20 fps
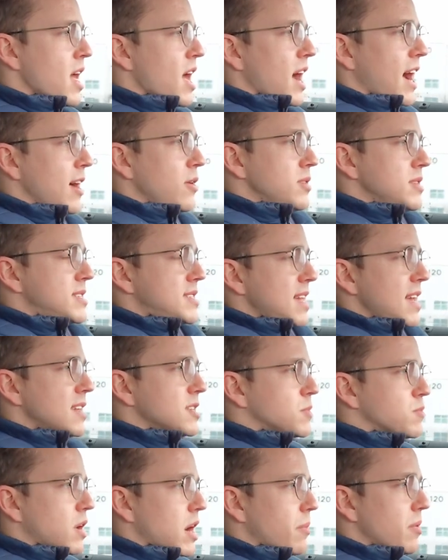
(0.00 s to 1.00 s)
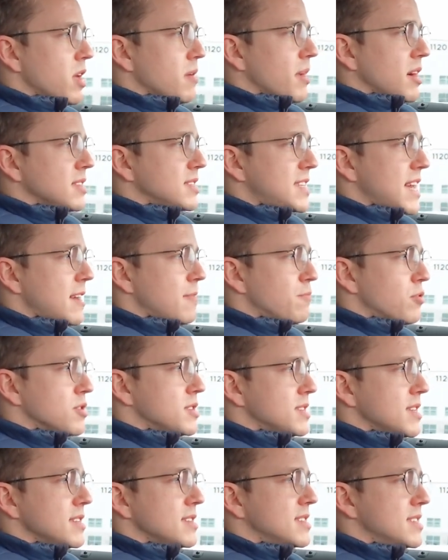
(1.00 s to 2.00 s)
I would say it's probably about
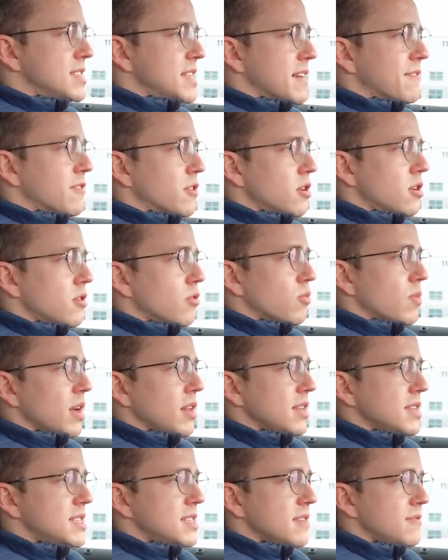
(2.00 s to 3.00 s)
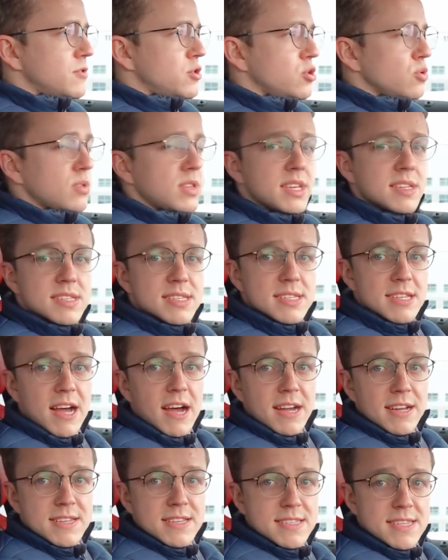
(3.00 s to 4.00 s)
10% stiffer relative to the
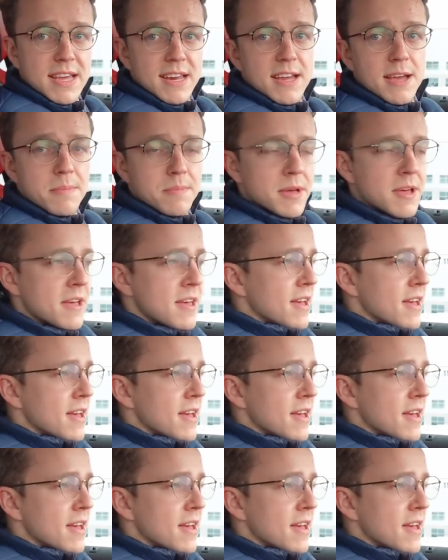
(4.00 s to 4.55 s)
stock setup,